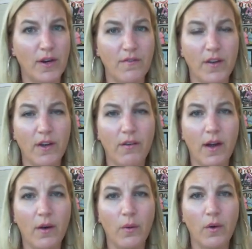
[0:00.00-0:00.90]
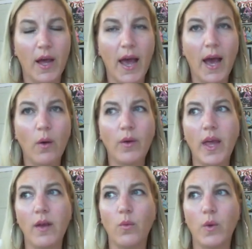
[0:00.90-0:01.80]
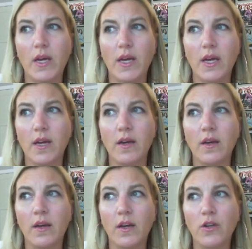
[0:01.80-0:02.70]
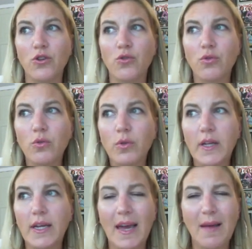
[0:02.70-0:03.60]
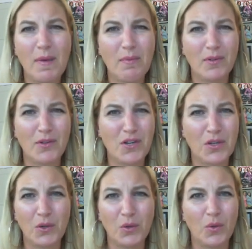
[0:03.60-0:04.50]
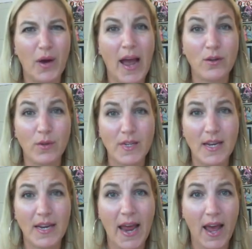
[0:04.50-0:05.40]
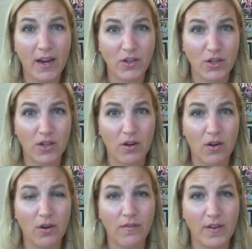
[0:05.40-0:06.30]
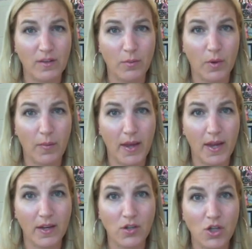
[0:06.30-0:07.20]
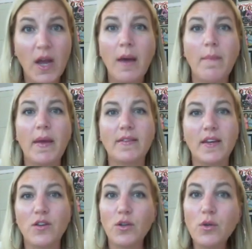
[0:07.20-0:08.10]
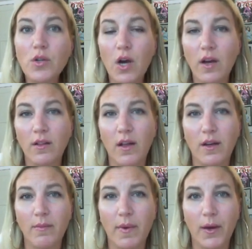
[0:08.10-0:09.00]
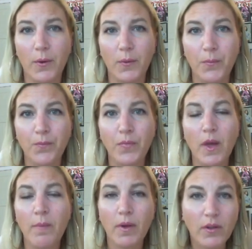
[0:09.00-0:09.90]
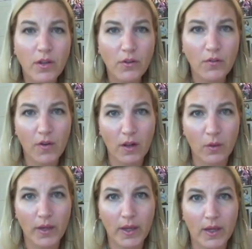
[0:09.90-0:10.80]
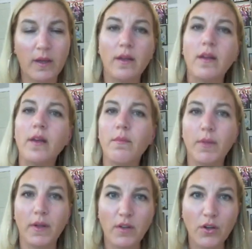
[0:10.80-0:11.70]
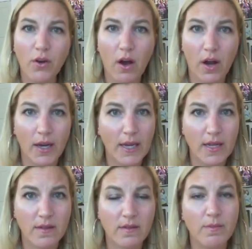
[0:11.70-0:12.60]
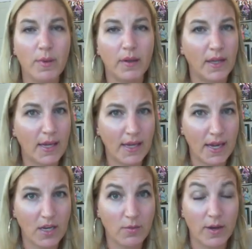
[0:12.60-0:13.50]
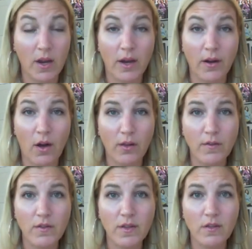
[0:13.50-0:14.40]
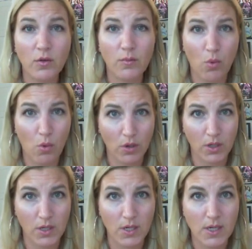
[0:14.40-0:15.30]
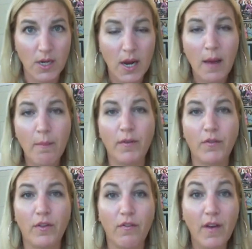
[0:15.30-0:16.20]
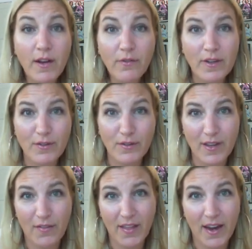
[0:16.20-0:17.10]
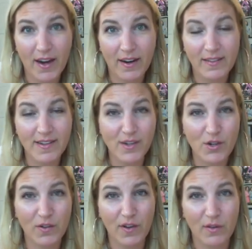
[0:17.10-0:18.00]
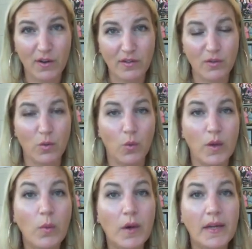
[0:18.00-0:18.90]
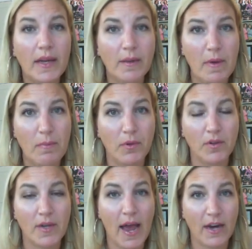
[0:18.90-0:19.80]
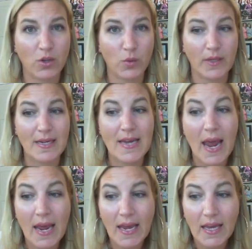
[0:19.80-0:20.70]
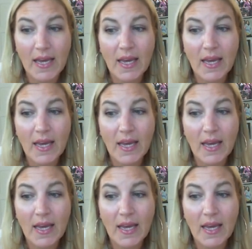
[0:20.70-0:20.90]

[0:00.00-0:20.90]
to figure out? How can we truly get people to actually take an action on our Facebook page? Because I do talk a lot about building your following, building your audience, building engagement, and all of those things are important. But for the fundraisers out there, the digital fundraisers, we want to get people to actually take